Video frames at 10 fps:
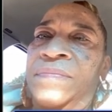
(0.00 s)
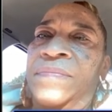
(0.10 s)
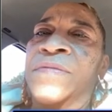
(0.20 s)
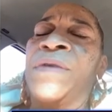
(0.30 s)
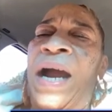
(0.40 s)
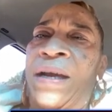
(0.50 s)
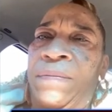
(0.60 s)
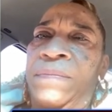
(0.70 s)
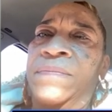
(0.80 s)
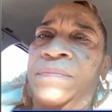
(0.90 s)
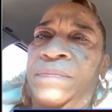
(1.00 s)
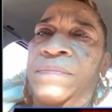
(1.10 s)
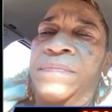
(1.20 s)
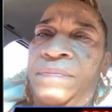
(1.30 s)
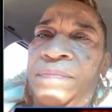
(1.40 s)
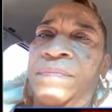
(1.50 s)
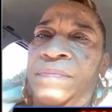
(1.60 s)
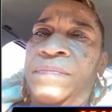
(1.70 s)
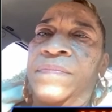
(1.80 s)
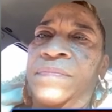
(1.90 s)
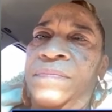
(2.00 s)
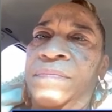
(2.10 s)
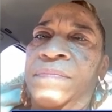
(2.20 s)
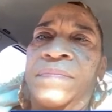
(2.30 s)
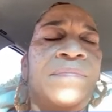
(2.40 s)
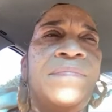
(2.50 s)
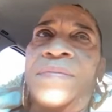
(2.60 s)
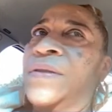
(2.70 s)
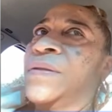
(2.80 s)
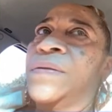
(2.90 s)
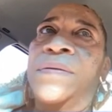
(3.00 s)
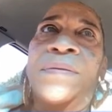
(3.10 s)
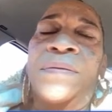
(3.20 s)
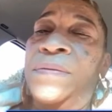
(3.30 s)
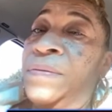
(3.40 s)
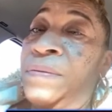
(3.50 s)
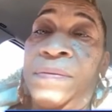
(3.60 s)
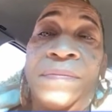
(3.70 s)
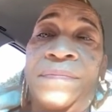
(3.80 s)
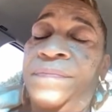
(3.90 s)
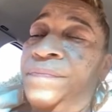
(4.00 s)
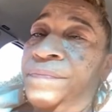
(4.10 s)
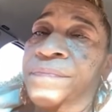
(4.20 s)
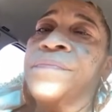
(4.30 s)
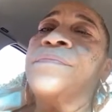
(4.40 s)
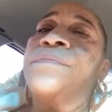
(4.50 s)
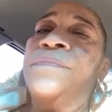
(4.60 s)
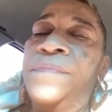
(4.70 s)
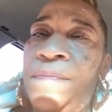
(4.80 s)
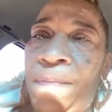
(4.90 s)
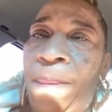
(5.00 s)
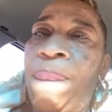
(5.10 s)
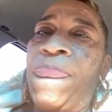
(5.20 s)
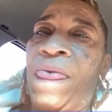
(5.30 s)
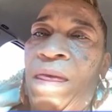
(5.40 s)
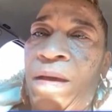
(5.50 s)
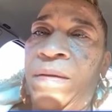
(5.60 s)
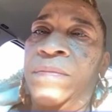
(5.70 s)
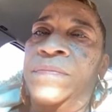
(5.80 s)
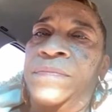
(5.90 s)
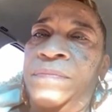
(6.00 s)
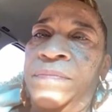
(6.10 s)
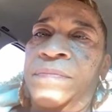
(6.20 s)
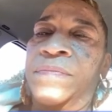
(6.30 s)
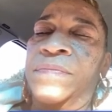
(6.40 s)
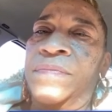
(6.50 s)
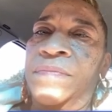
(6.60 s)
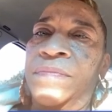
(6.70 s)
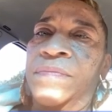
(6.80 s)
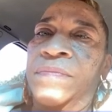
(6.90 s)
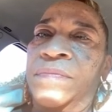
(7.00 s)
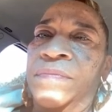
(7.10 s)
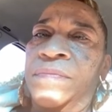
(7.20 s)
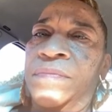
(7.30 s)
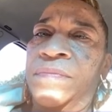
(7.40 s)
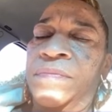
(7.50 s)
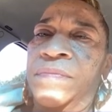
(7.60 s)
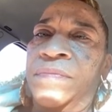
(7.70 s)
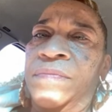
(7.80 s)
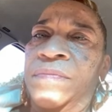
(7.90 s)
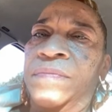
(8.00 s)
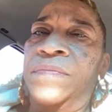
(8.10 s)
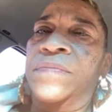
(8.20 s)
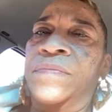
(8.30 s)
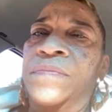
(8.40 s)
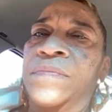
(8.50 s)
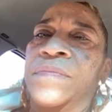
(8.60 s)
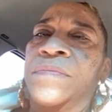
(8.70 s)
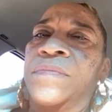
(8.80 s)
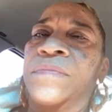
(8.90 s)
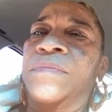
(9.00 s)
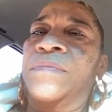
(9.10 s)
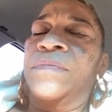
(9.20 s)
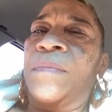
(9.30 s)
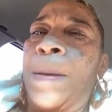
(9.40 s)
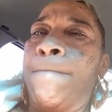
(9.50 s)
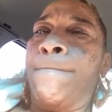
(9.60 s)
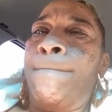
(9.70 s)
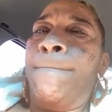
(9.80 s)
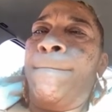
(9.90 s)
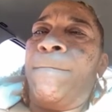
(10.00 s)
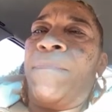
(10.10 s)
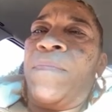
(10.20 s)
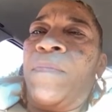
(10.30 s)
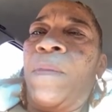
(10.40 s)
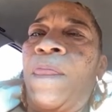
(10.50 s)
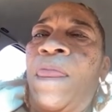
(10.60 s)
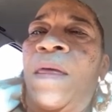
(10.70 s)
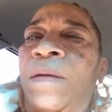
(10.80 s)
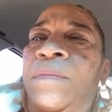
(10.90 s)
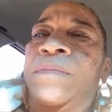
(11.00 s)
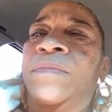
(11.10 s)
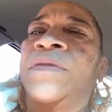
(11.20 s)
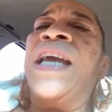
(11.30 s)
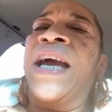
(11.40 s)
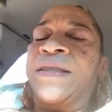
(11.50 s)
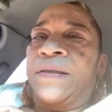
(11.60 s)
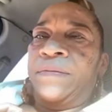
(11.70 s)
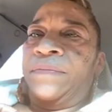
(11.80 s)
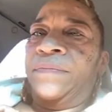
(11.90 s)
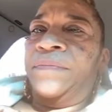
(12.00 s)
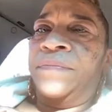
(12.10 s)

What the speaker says: to regain that peace, to regain that palace. And I mean, when I thought from the pit to the palace, I thought about Joseph in the Bible.